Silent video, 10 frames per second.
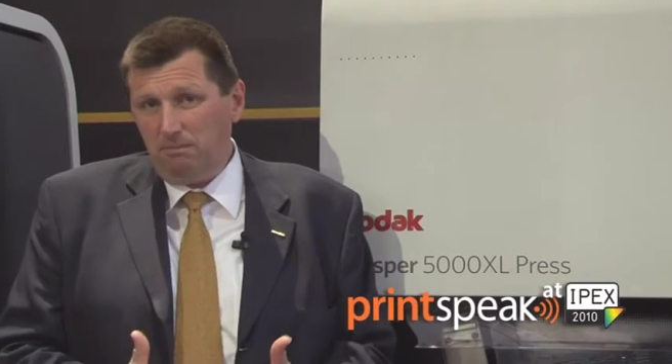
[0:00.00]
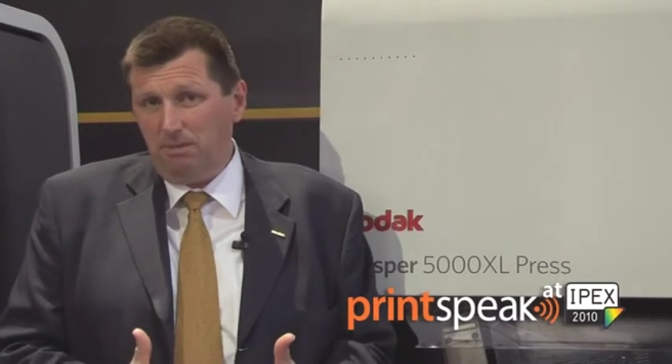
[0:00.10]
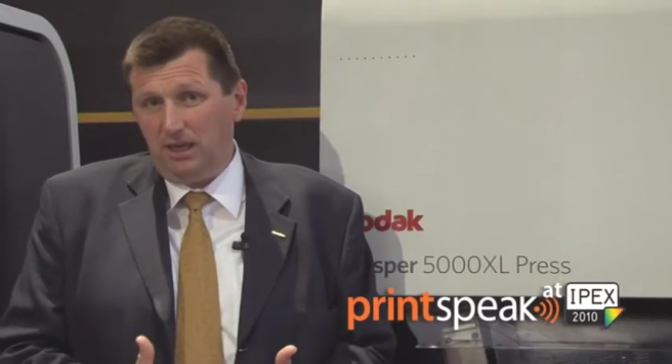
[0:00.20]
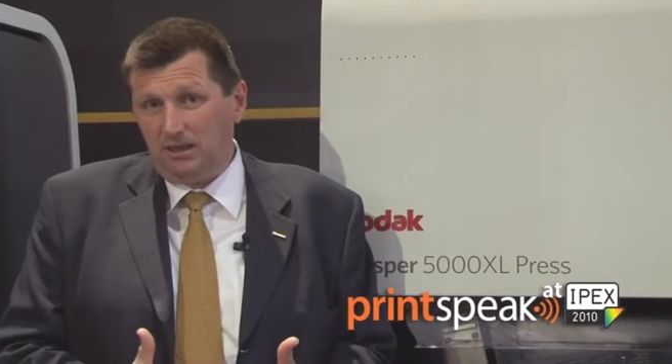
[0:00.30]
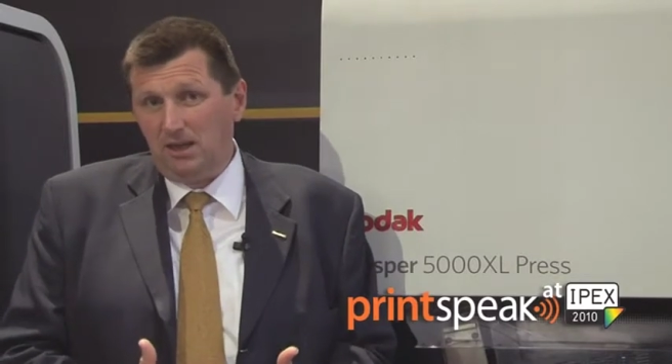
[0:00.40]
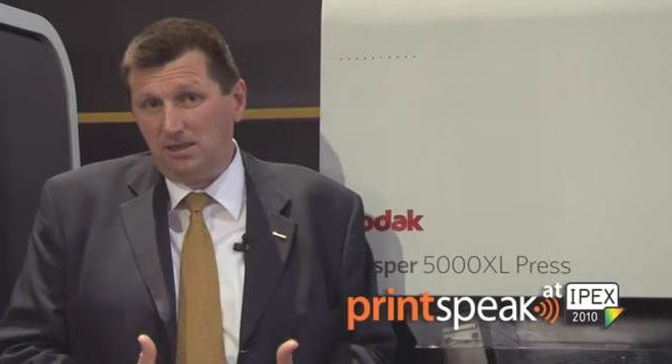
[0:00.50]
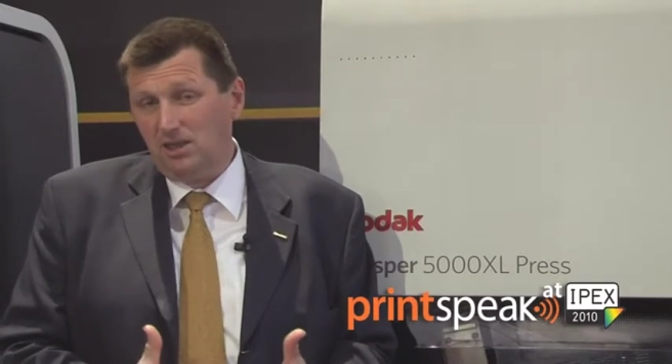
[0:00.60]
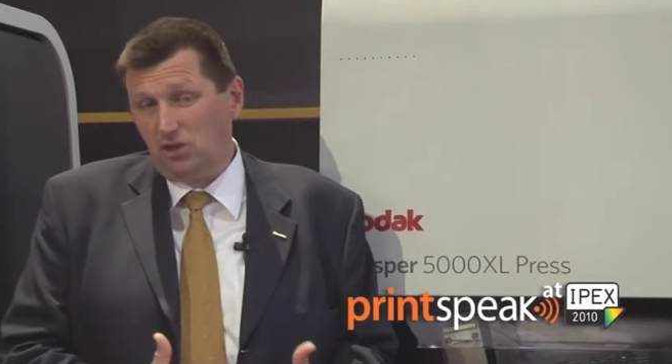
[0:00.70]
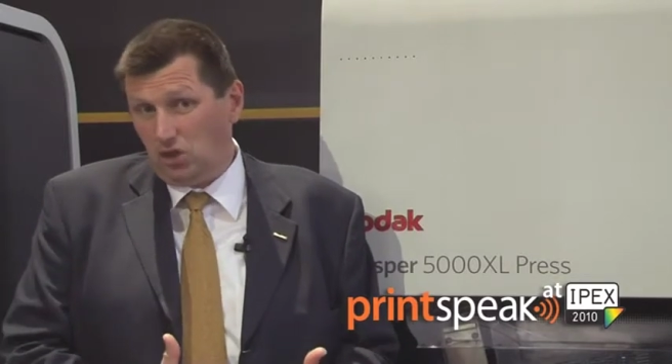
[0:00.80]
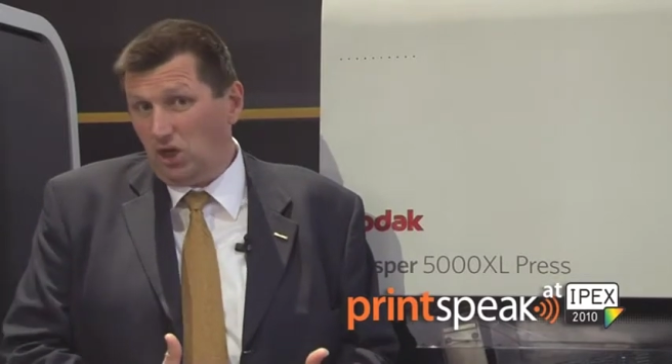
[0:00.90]
but the cost
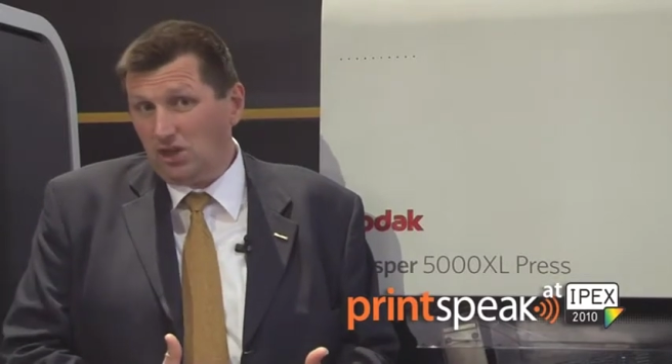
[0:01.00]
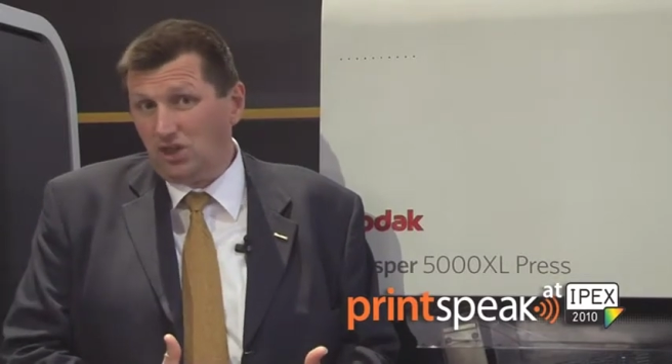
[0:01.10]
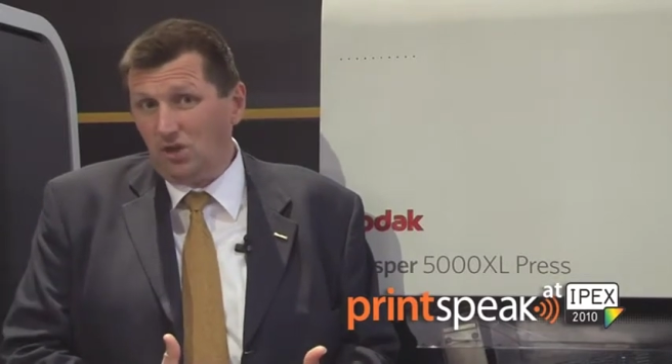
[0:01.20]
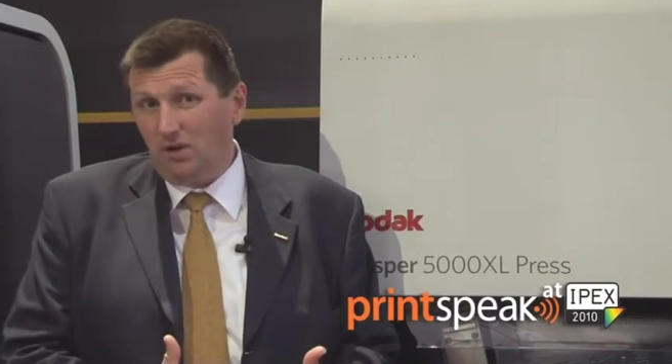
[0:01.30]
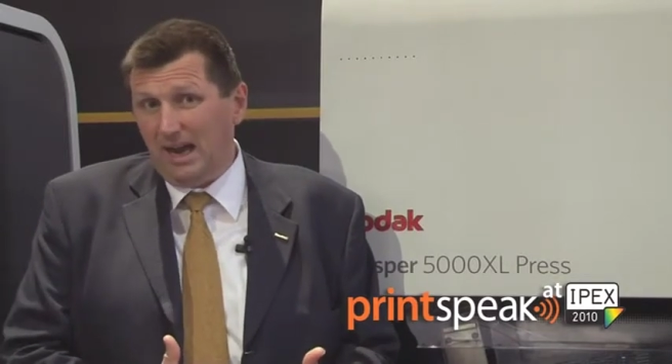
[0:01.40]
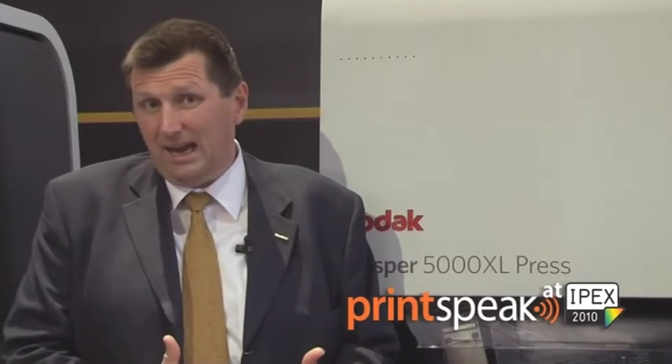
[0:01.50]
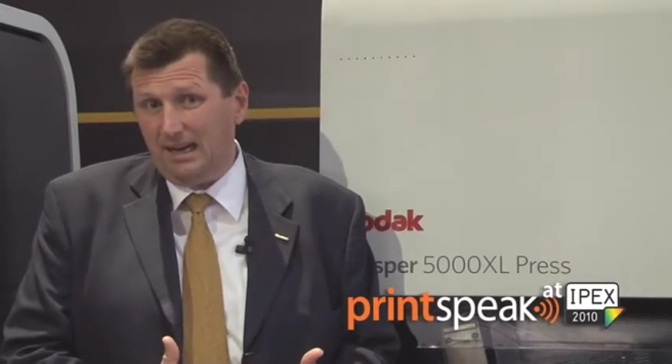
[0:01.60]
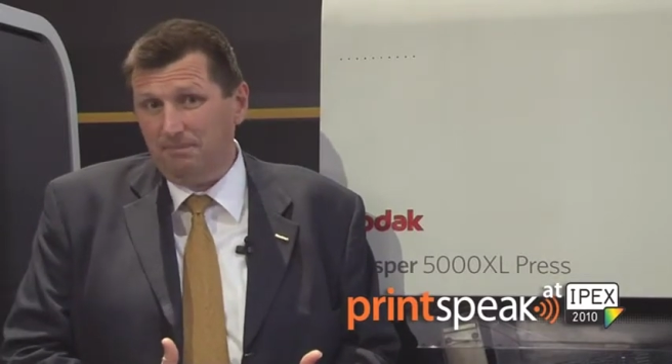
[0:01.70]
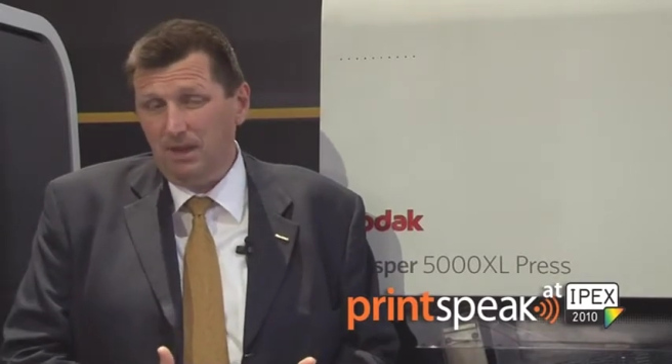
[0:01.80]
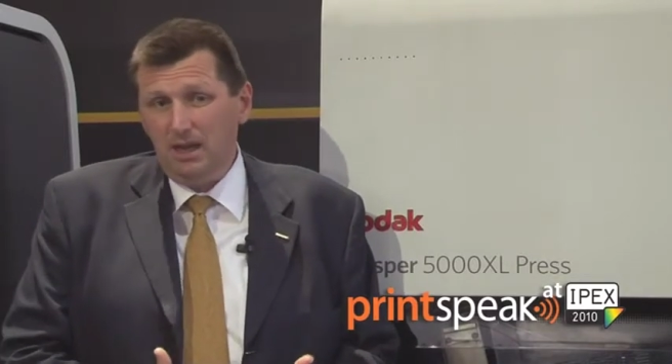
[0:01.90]
is just too high.